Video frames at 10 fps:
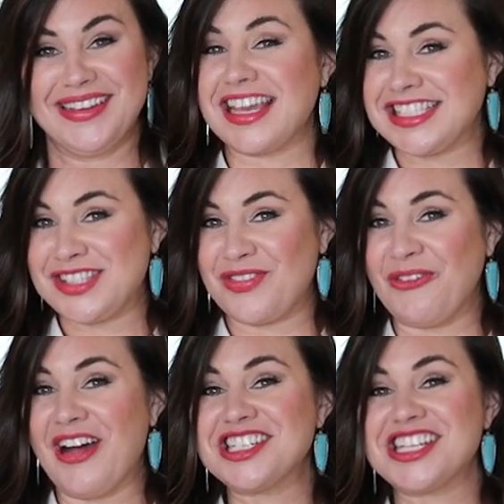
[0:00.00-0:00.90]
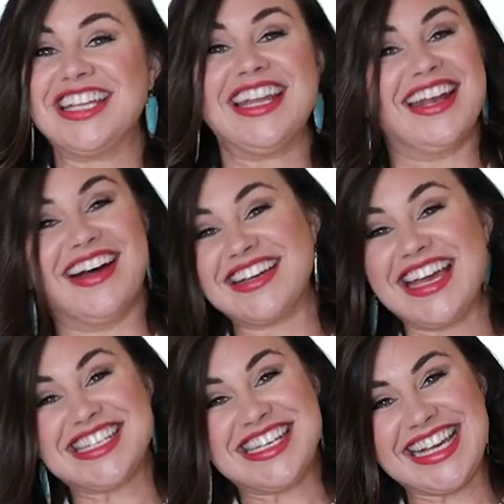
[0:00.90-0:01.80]
Thanks for watching, and I'll
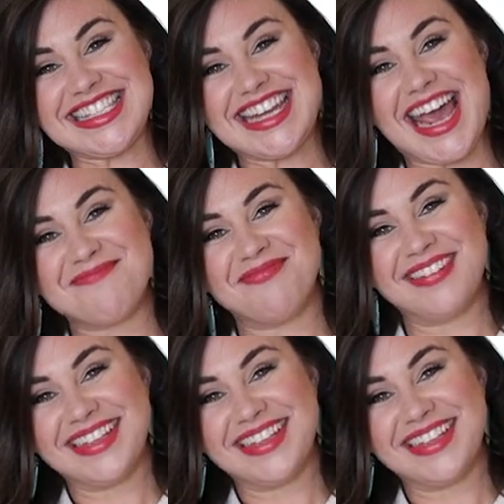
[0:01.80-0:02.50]
catch you next time.